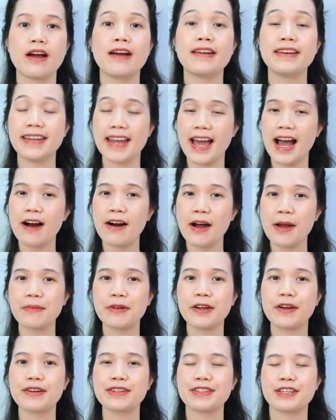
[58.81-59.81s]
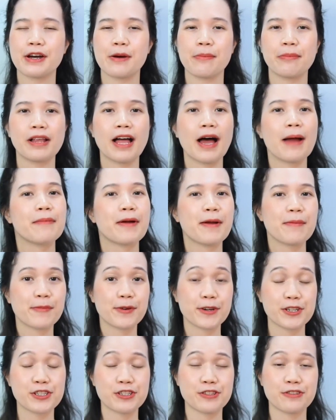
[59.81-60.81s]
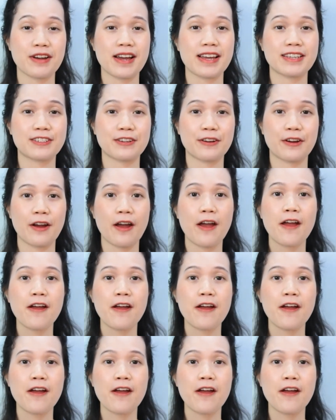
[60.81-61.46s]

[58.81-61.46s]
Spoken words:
Now I'm going to apply my moisturizer.